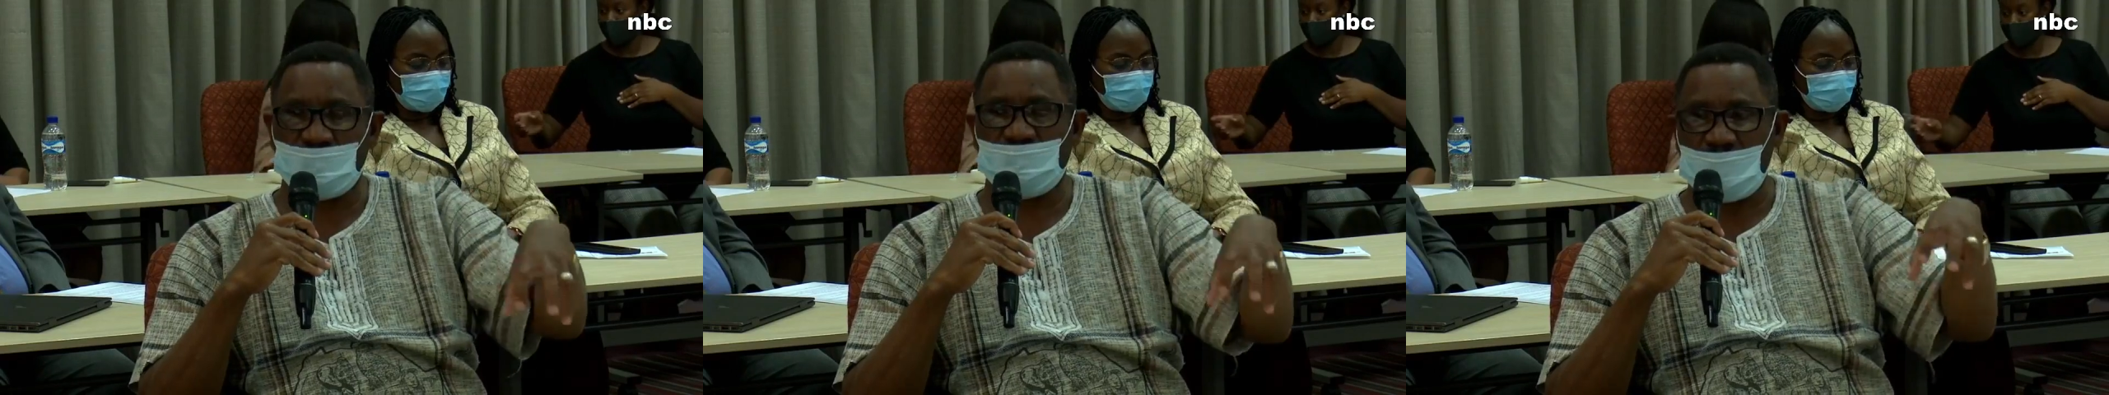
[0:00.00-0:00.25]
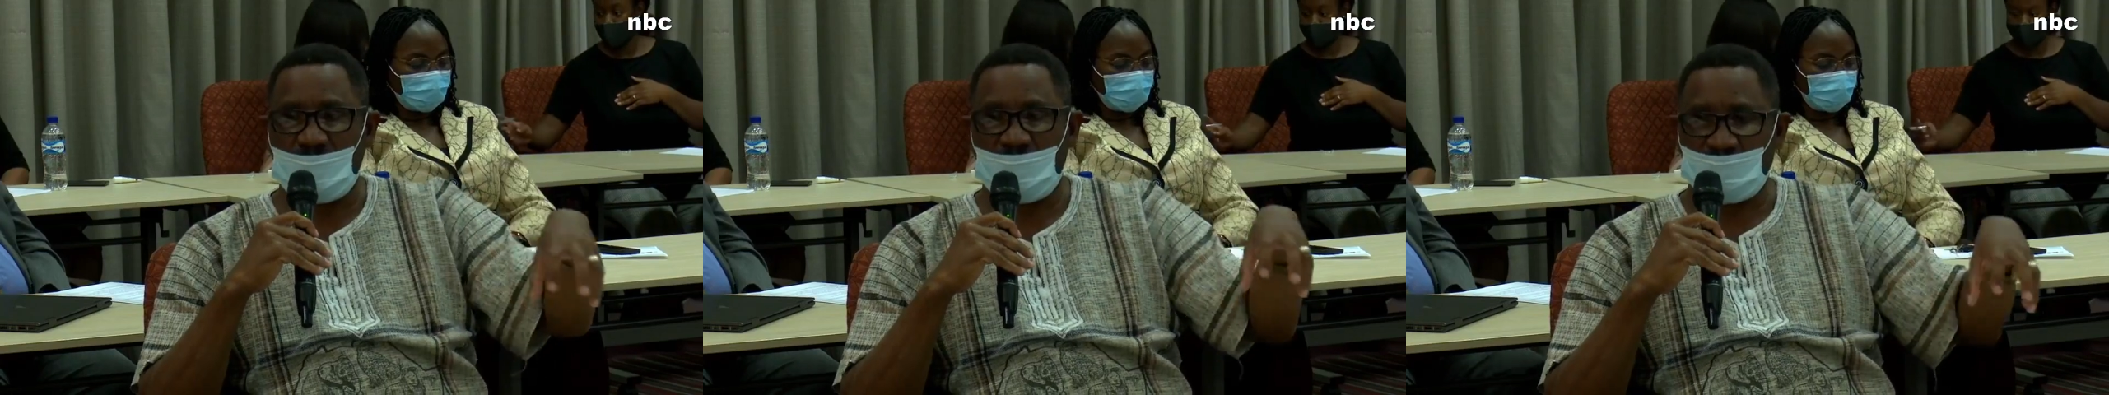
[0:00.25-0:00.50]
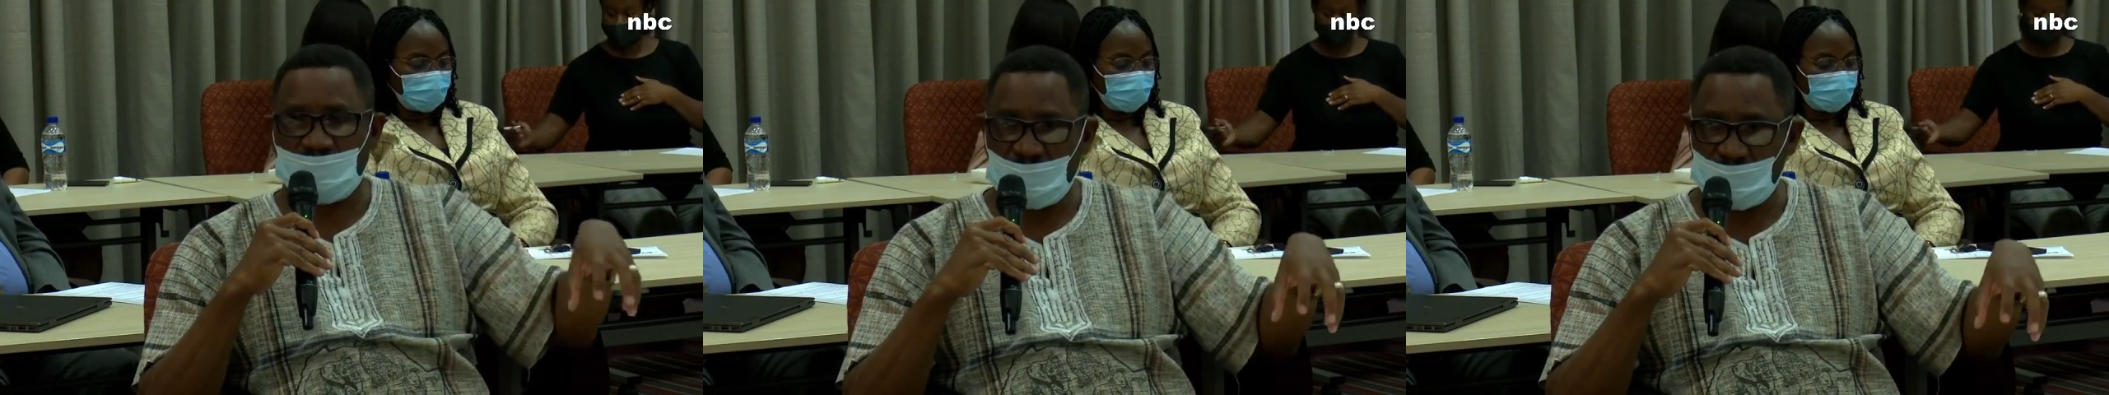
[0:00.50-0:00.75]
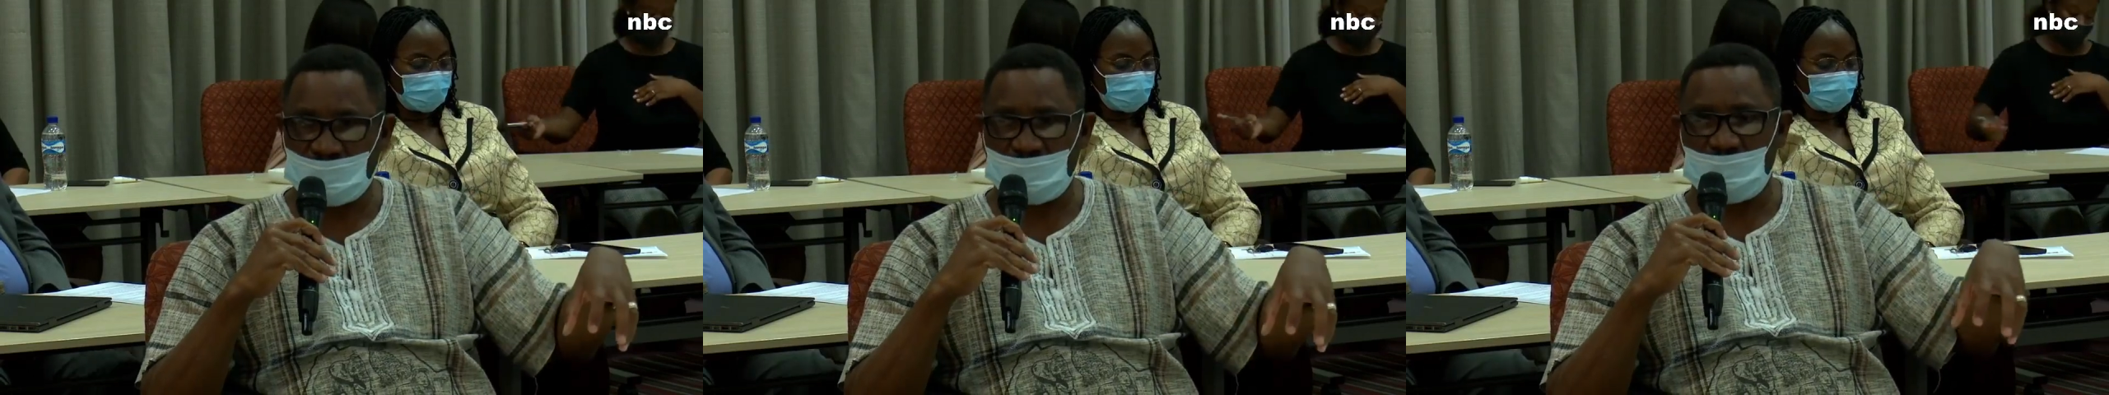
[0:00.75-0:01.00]
very
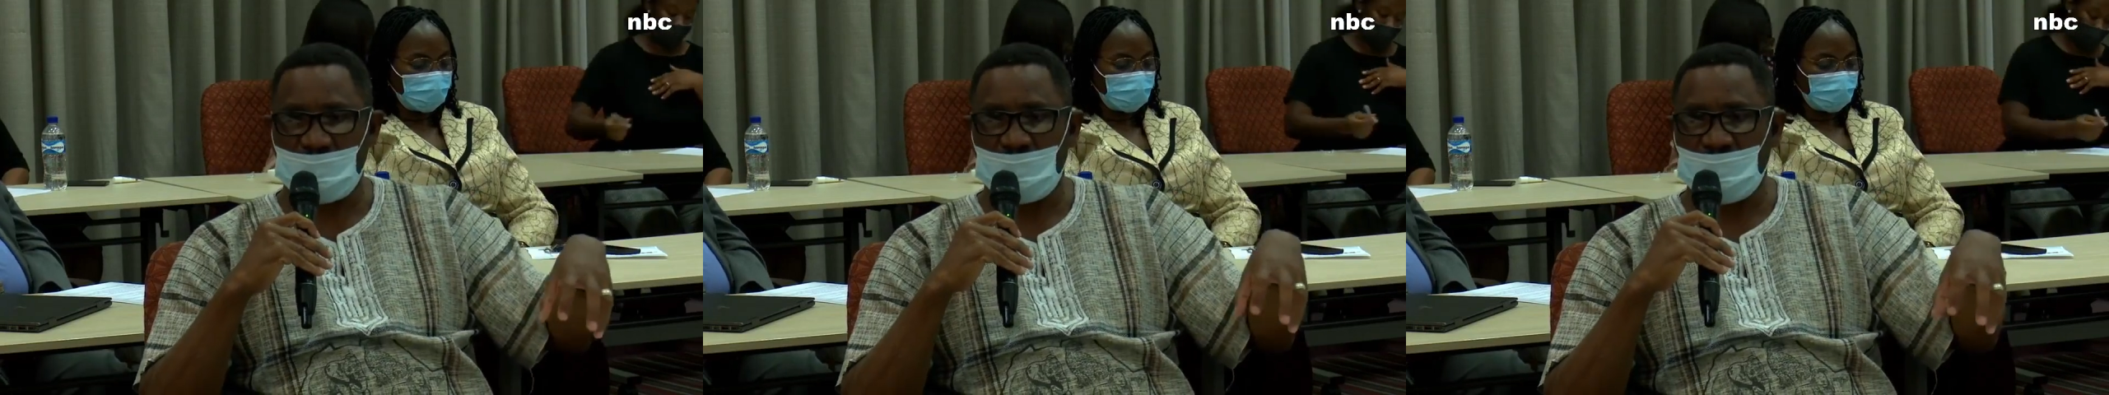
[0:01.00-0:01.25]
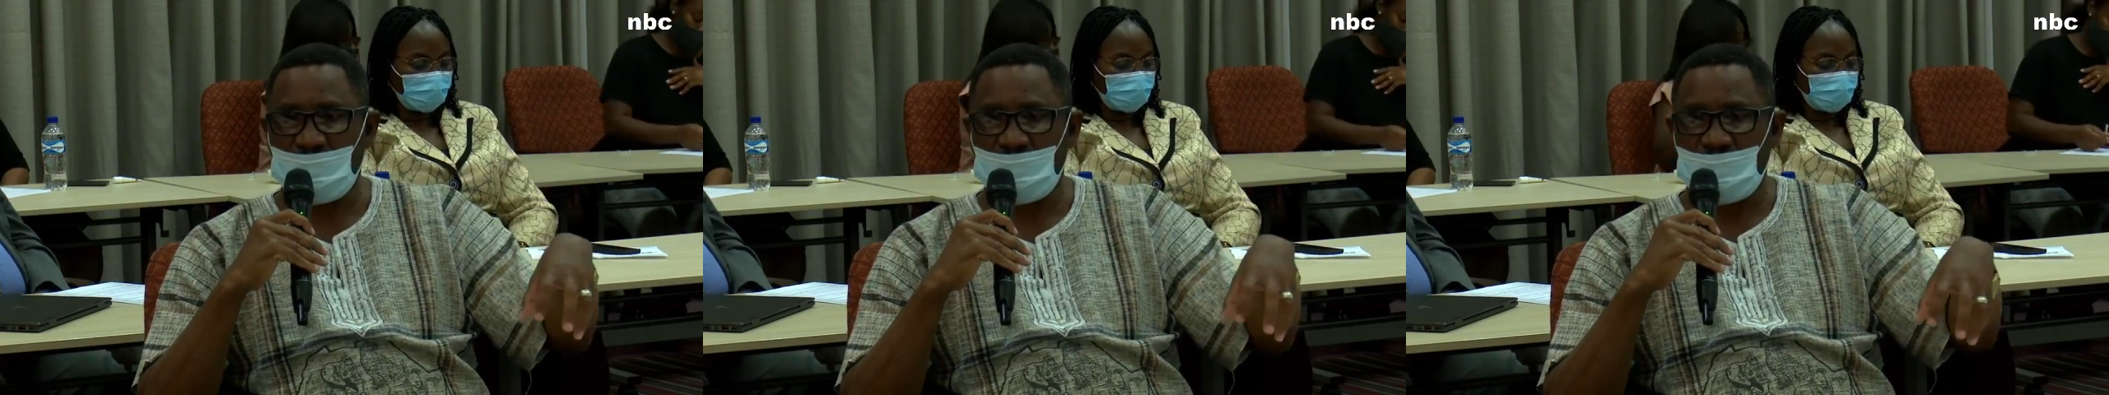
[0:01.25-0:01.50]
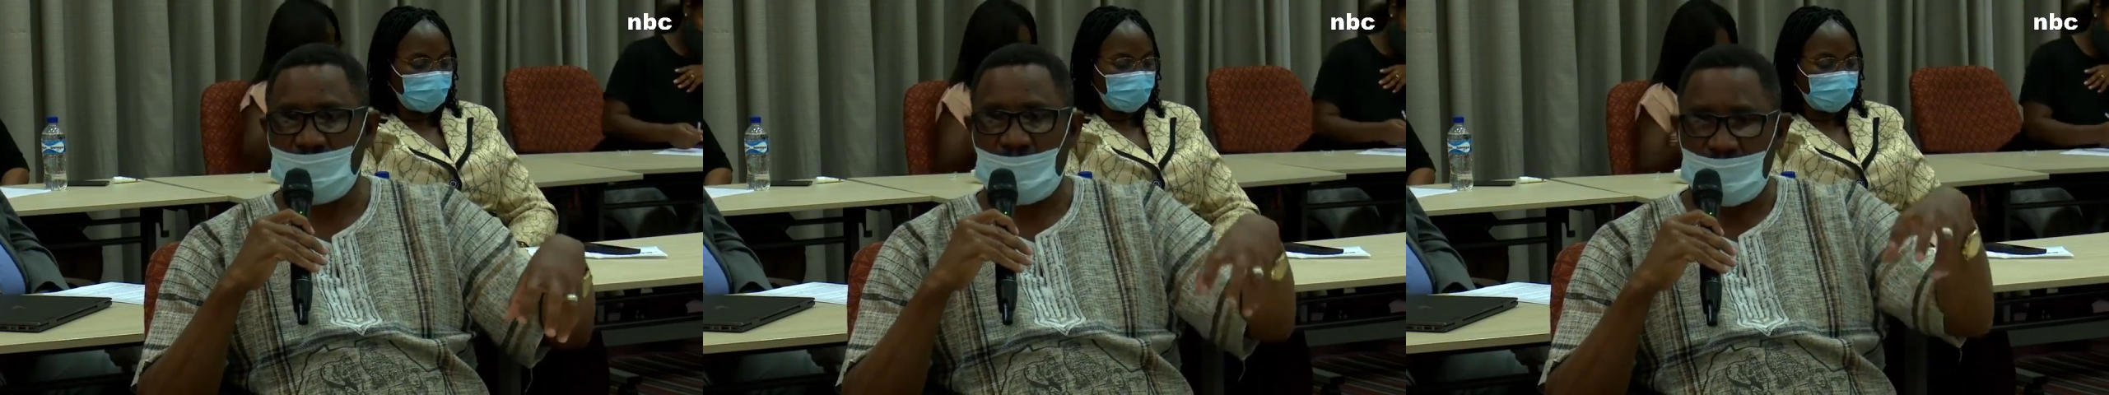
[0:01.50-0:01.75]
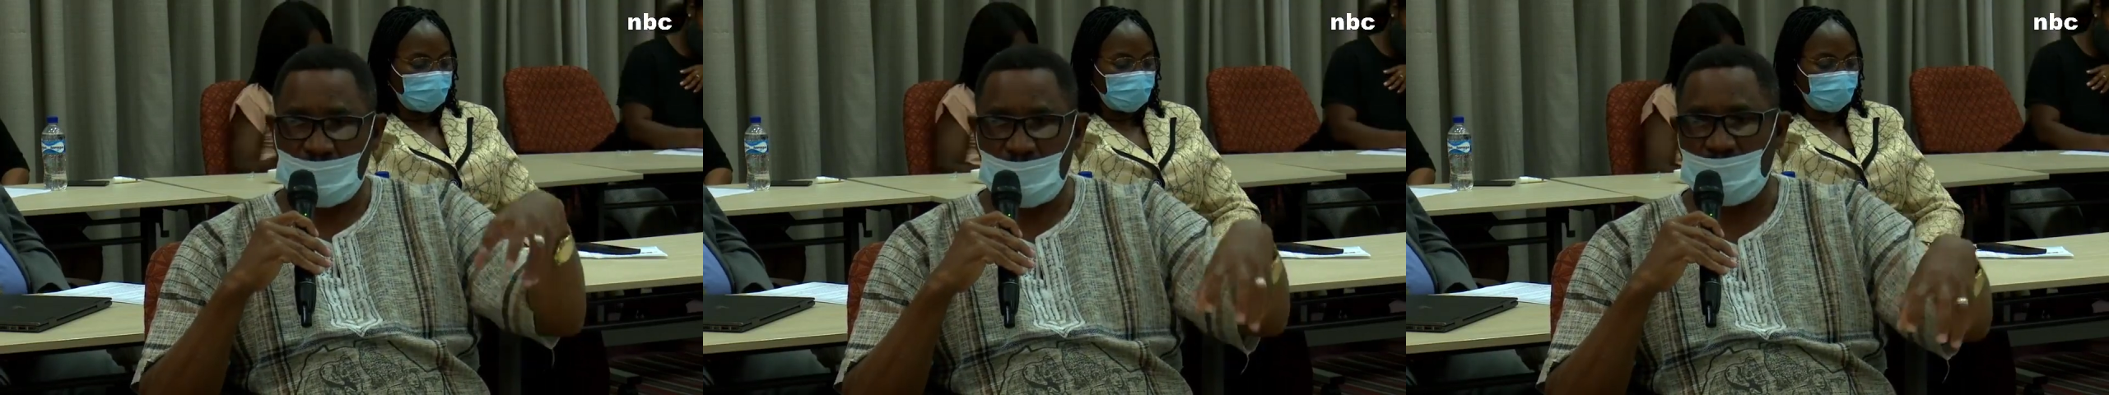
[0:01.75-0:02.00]
households
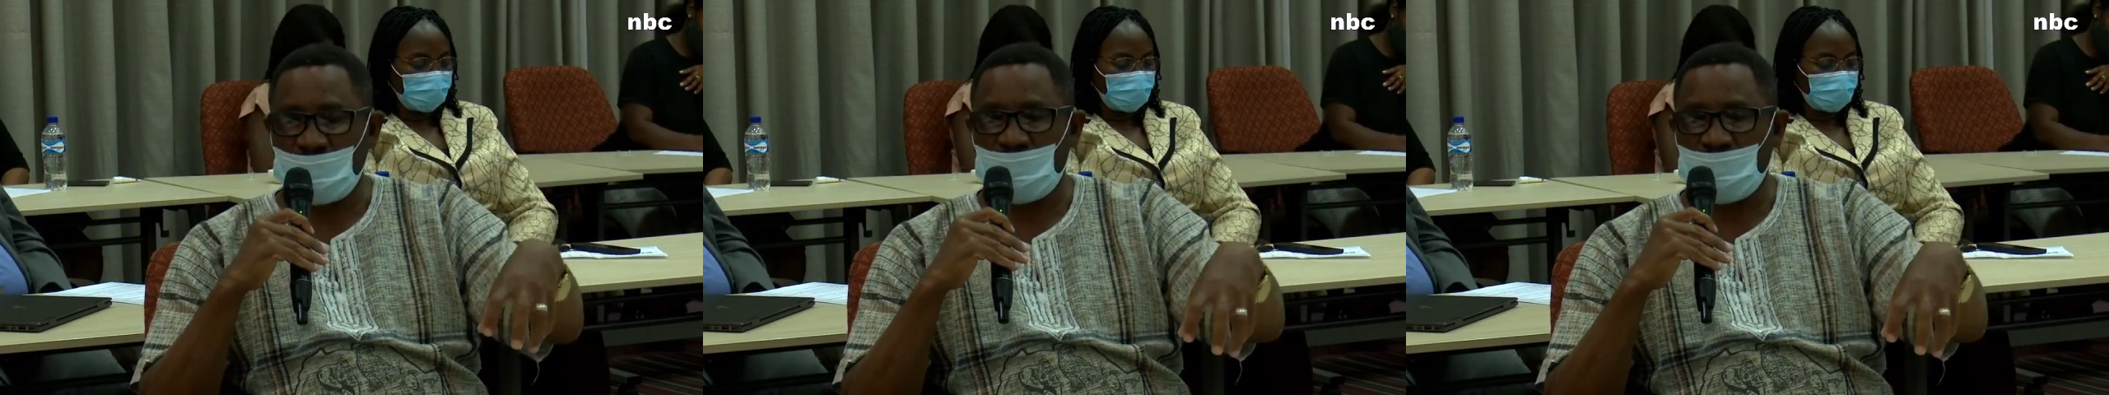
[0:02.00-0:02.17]
are now